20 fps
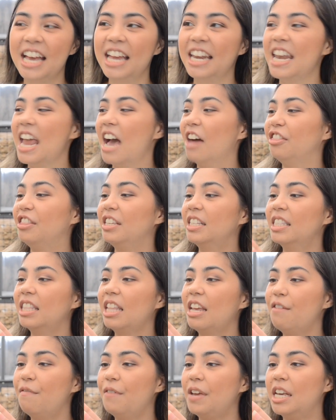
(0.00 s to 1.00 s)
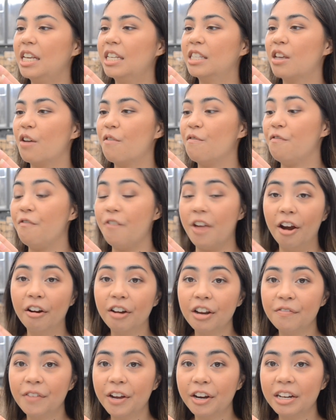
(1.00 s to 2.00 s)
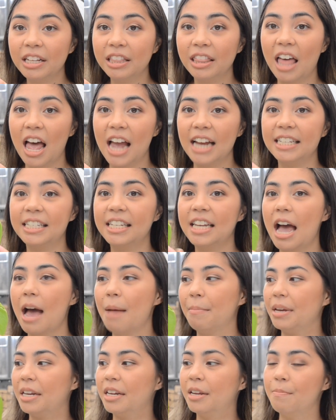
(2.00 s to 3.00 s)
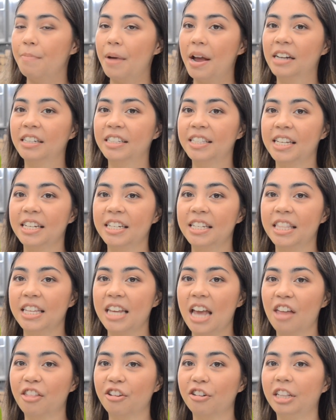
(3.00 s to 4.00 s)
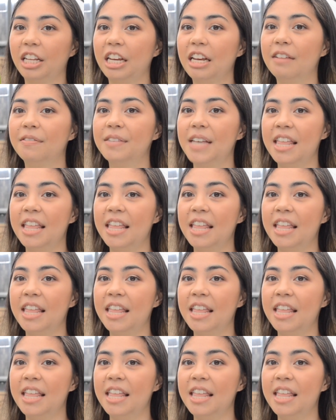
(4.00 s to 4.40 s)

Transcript: Now this leaf is very light in comparison to the other leaves,